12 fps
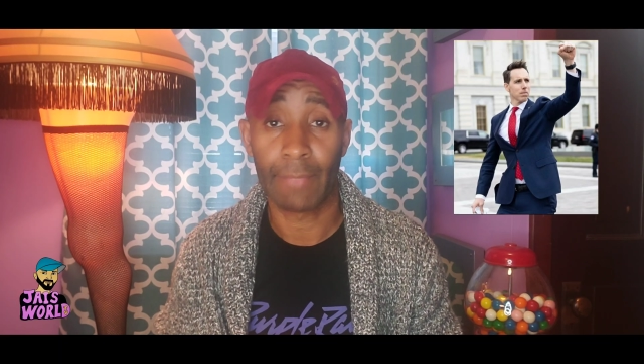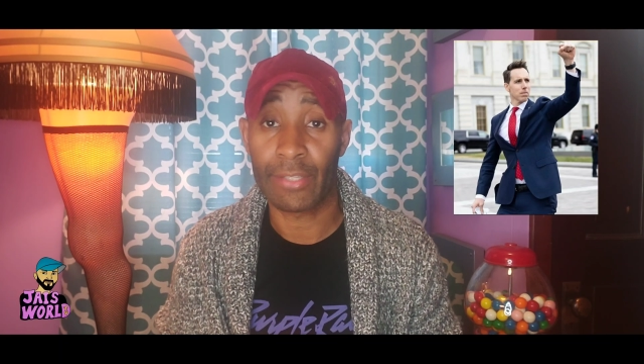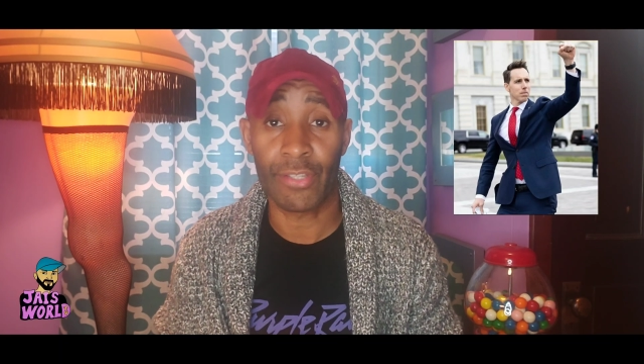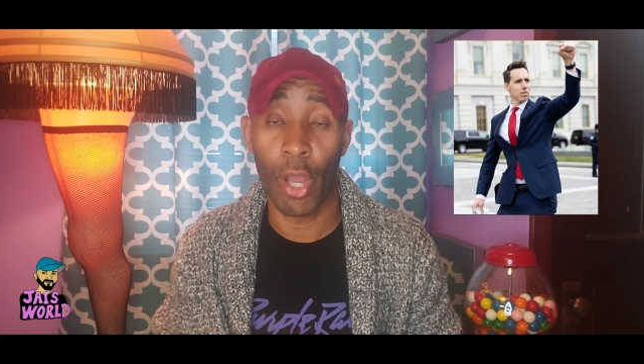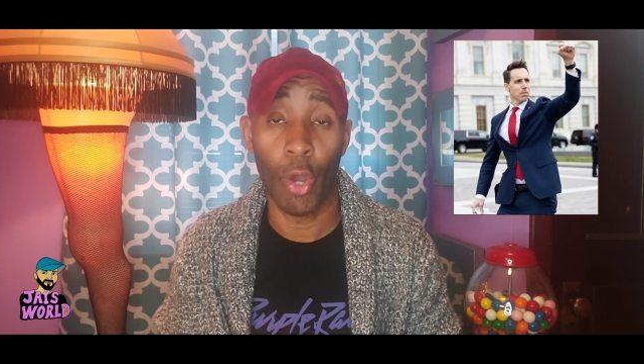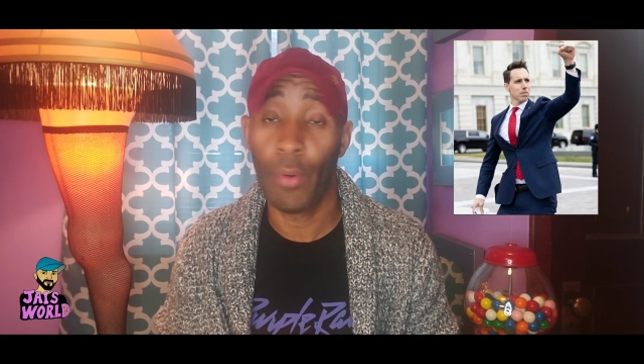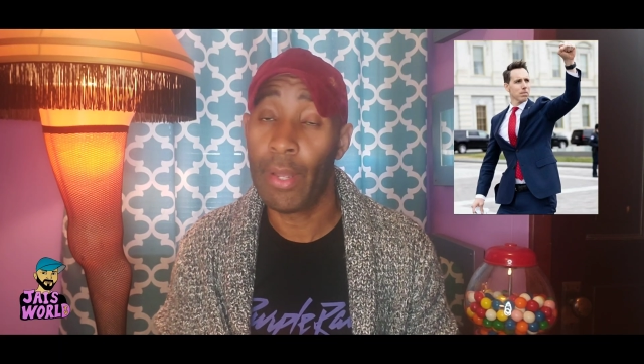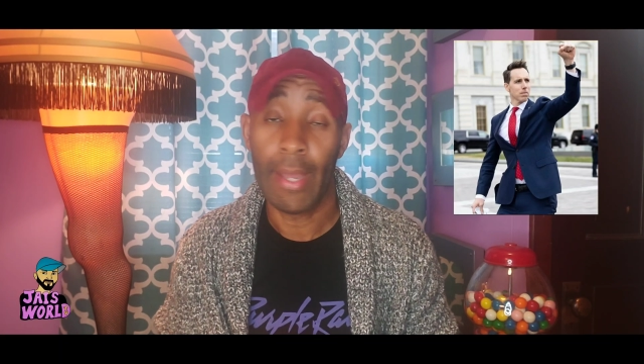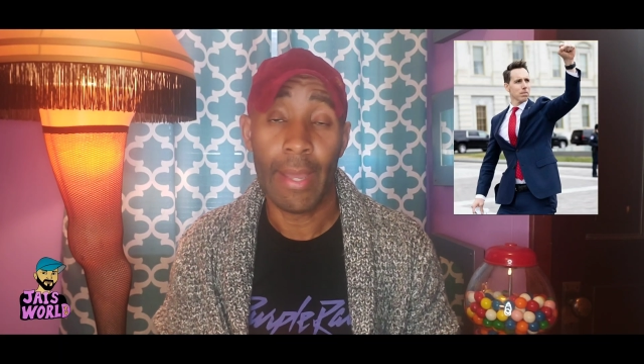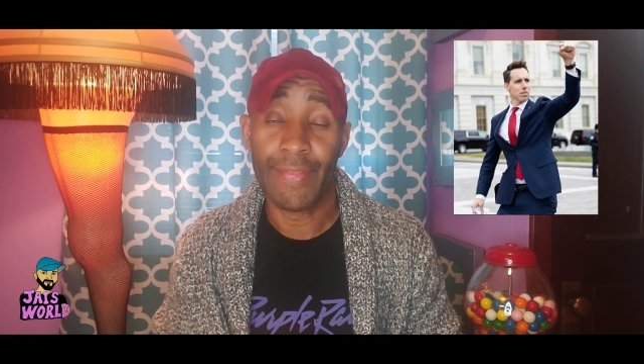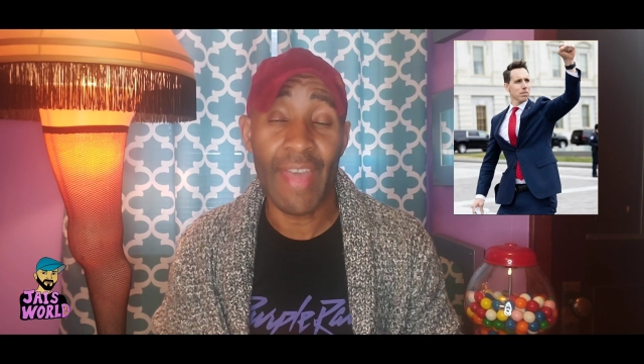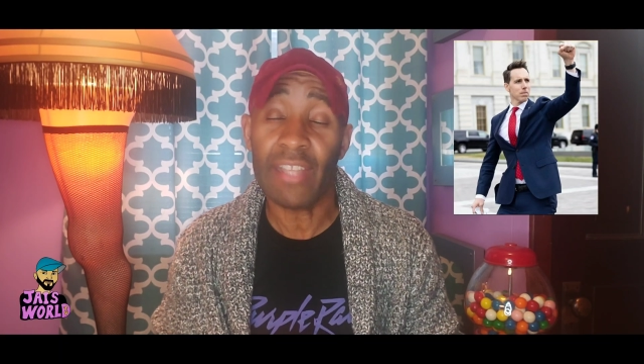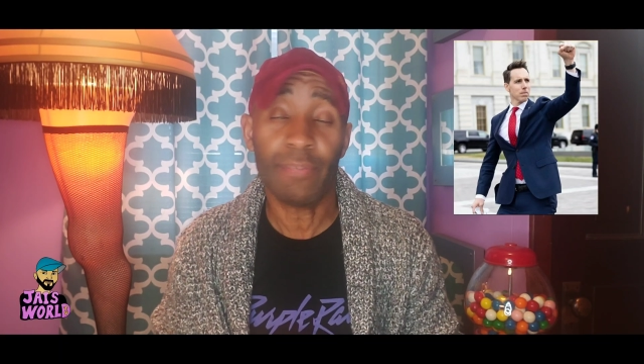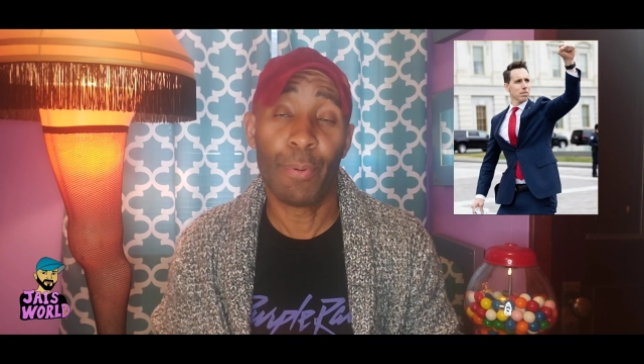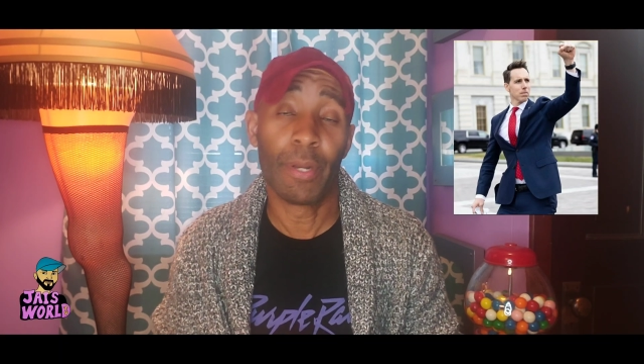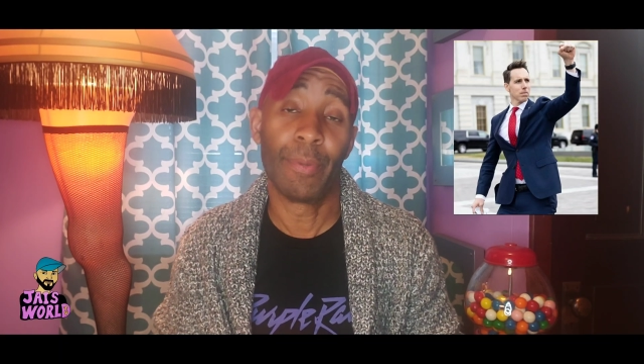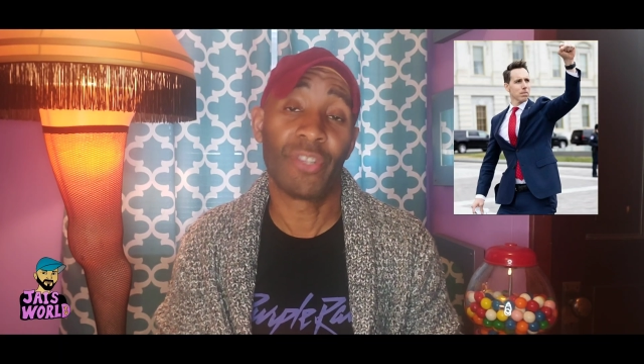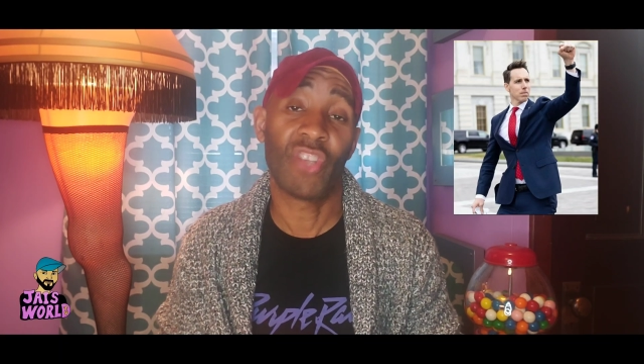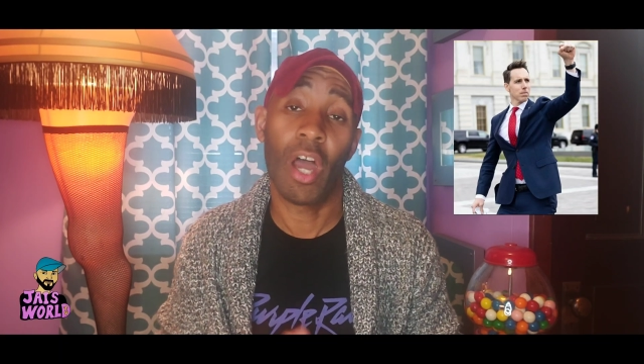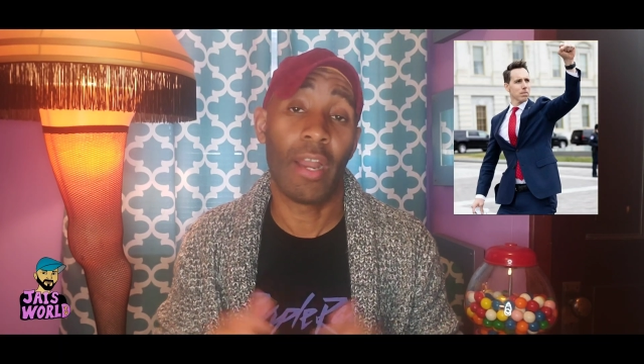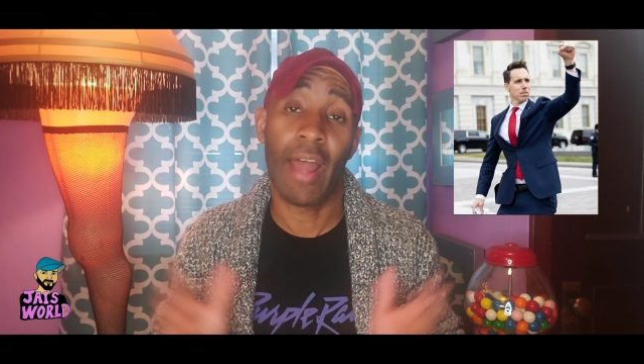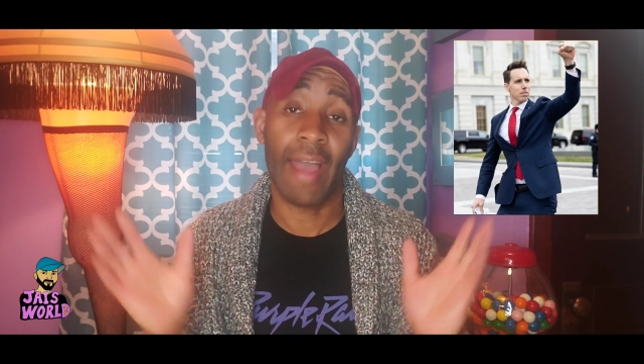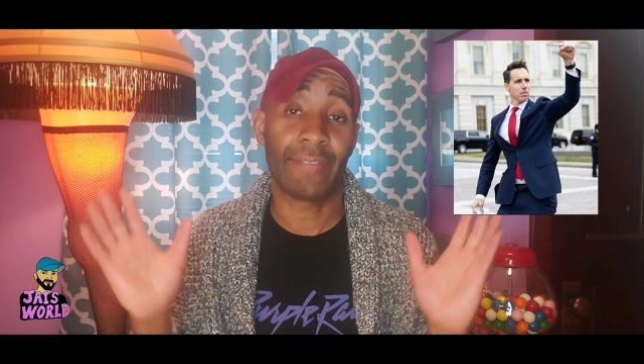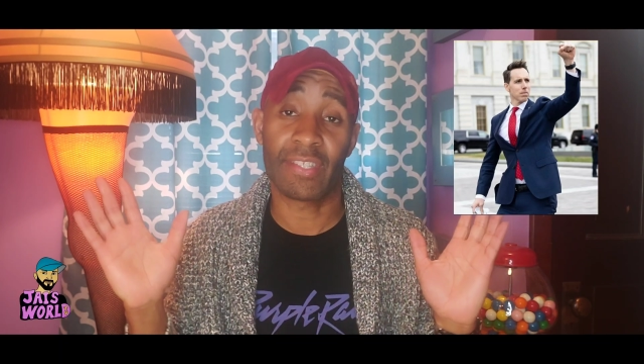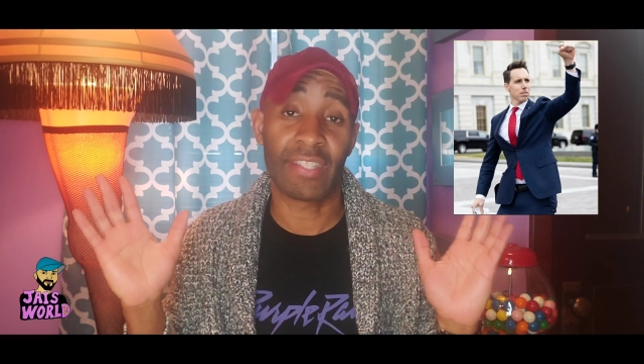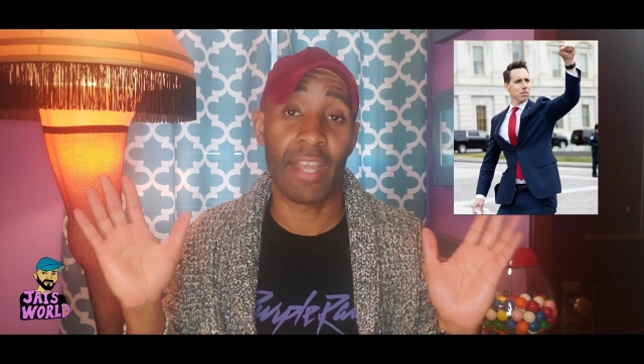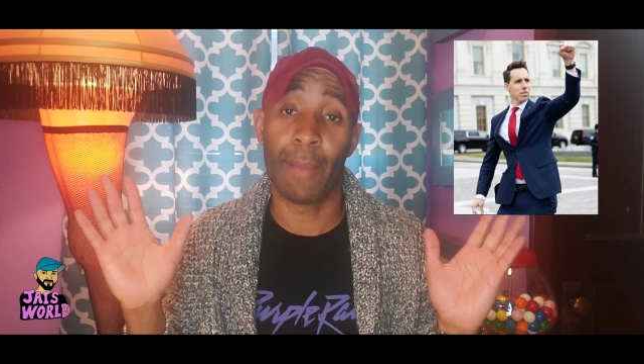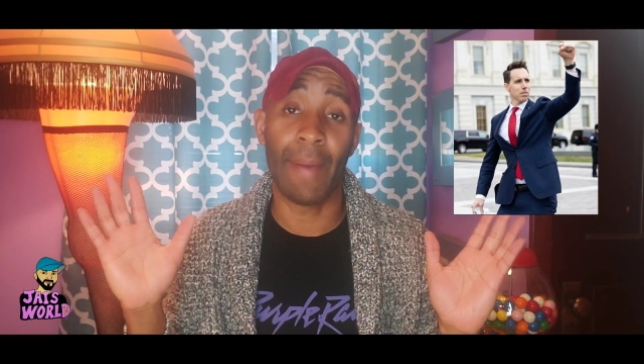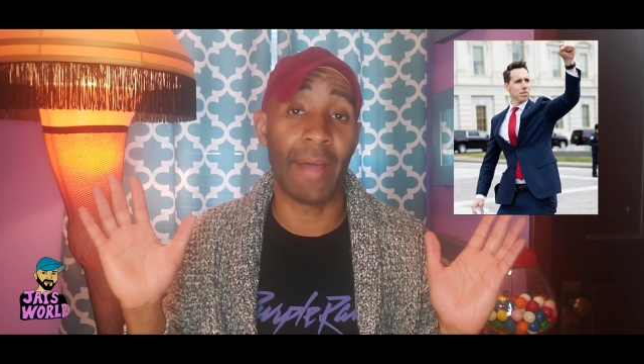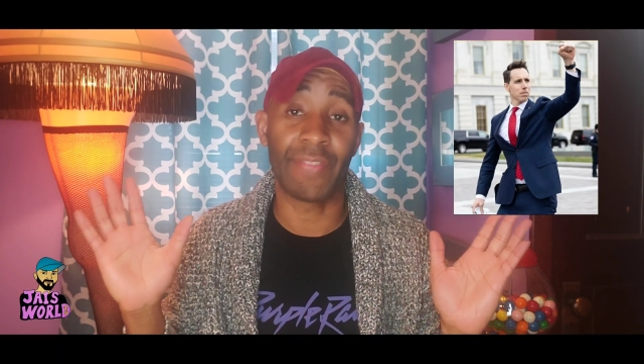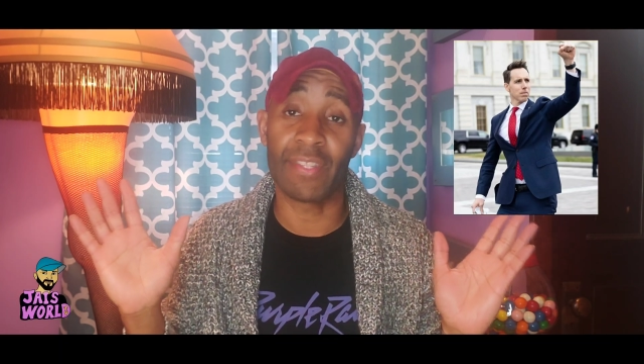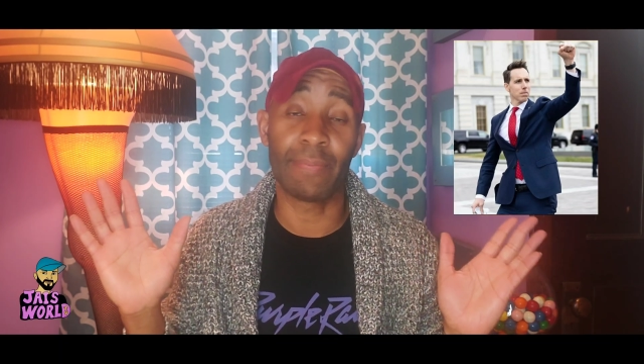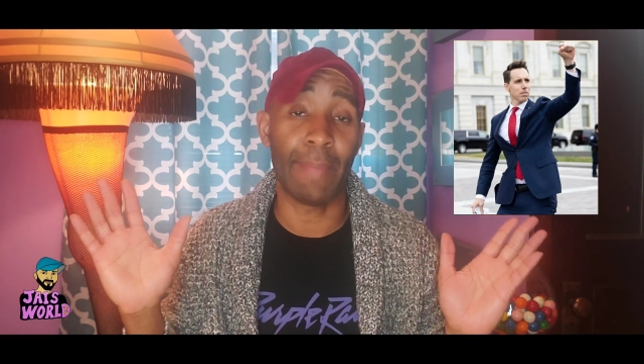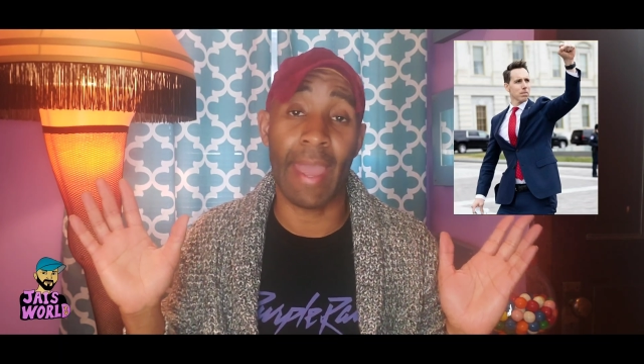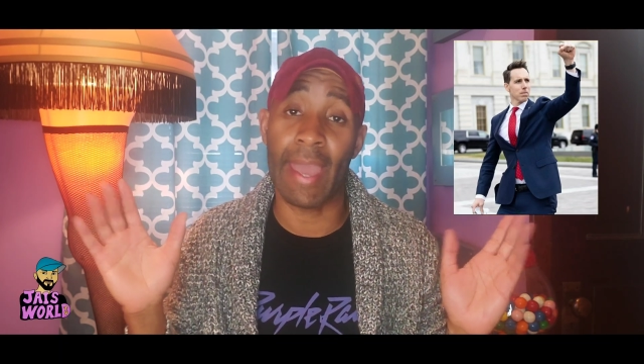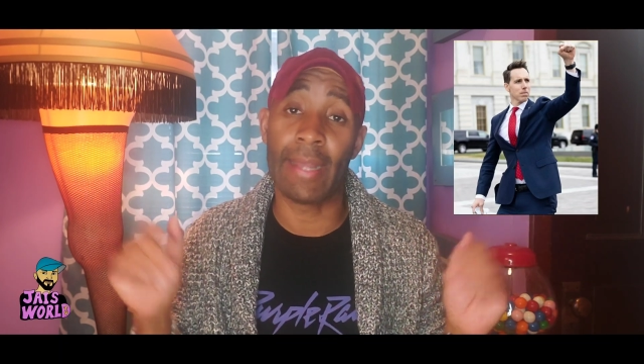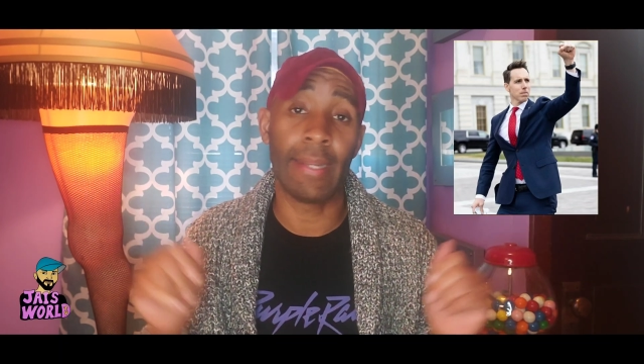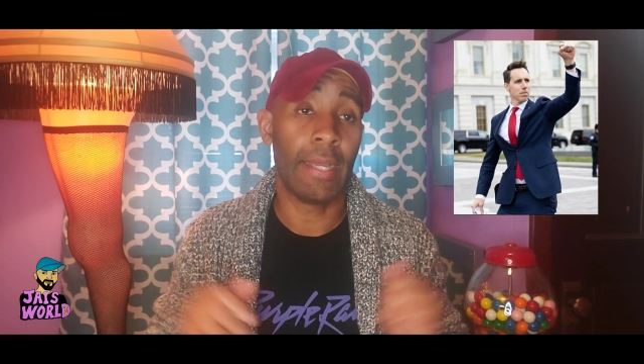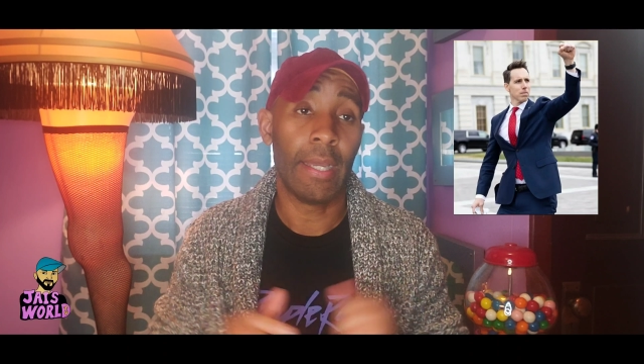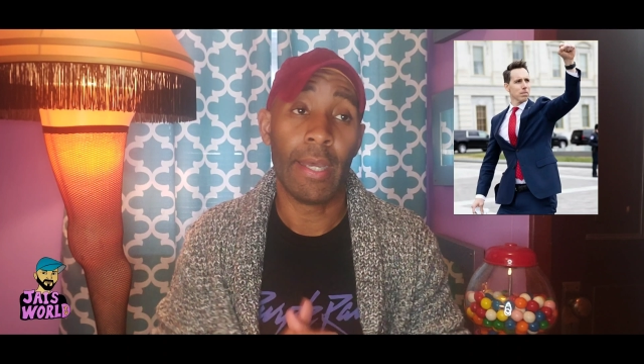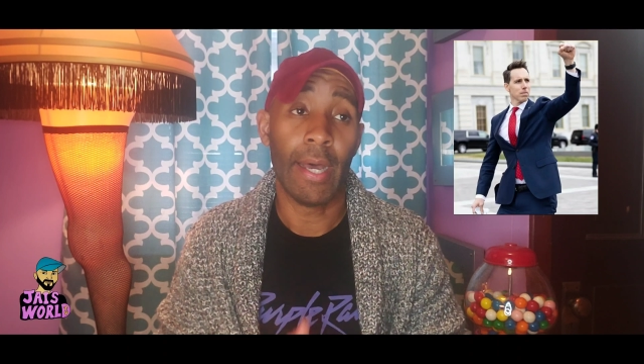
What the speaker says: So that's pretty much all I have to say about this man.